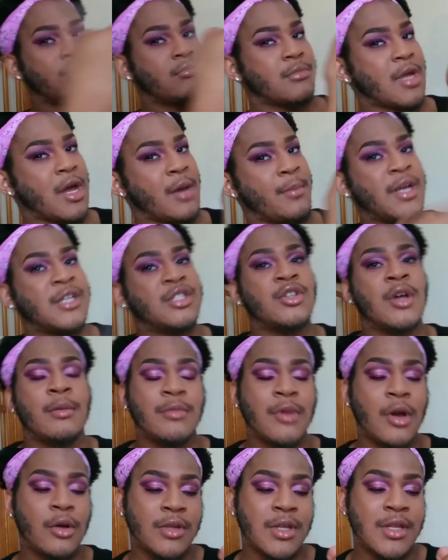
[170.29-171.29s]
gotta make sure I'm
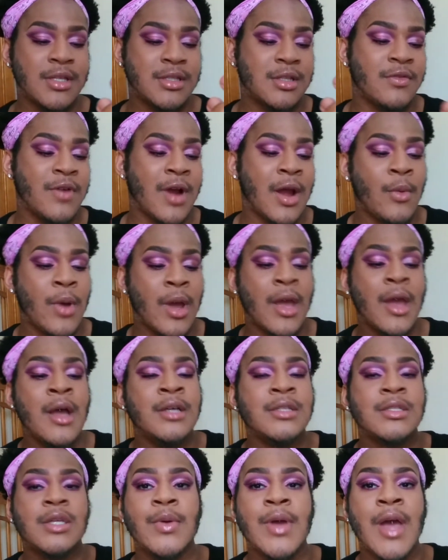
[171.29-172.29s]
holding this the right way.
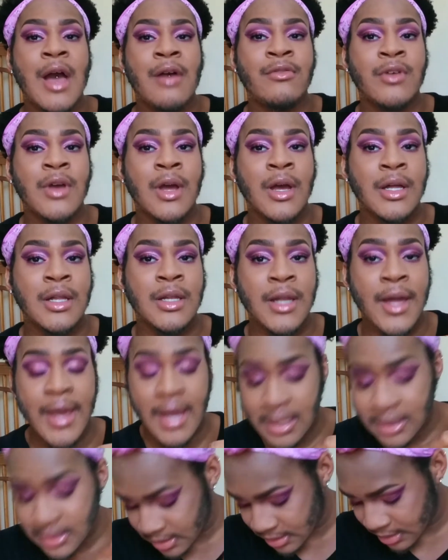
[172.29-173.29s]
So we have
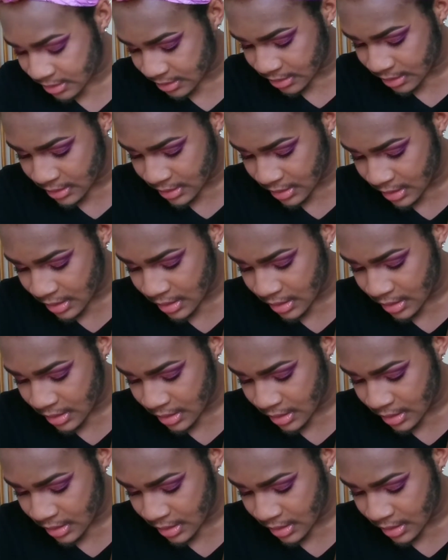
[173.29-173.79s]
Glance,